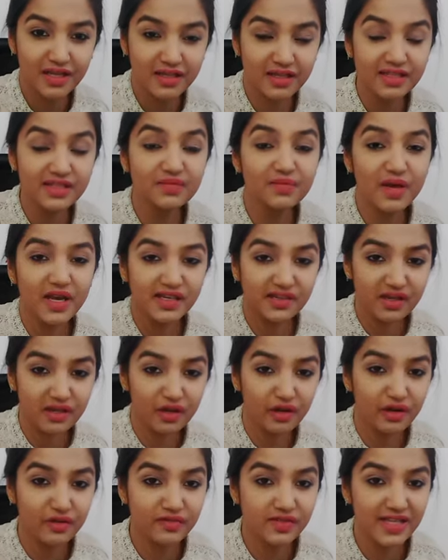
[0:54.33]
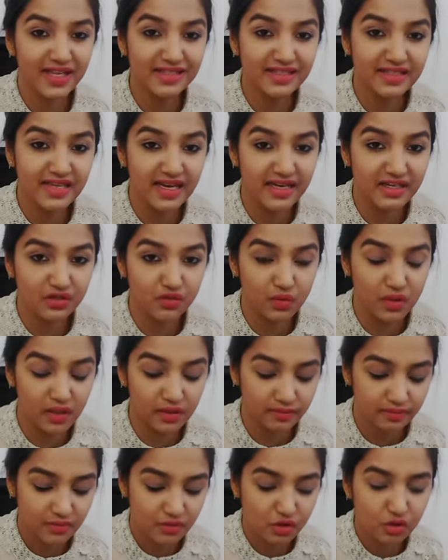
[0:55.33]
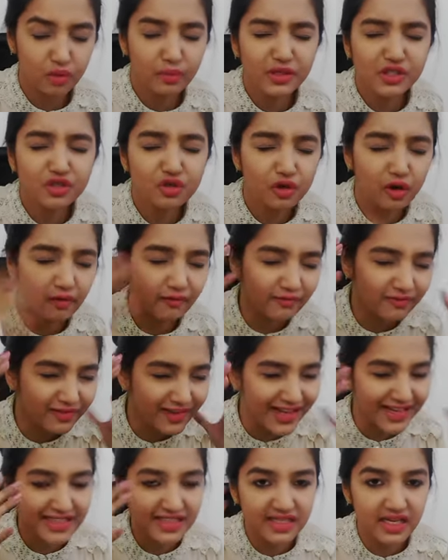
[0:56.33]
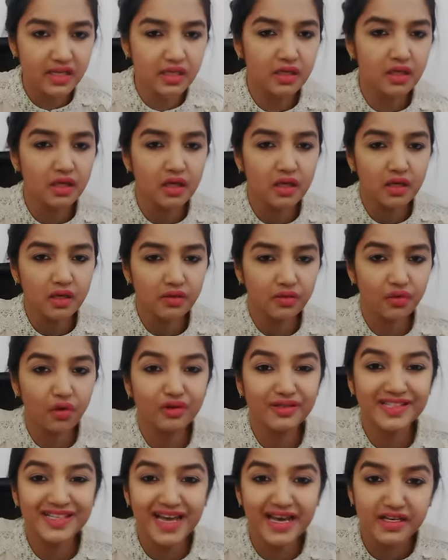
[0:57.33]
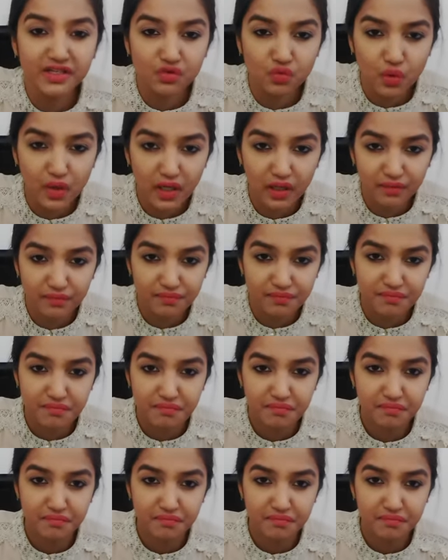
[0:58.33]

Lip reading: this makes a lot of sense as well. So much conflicting thoughts as well.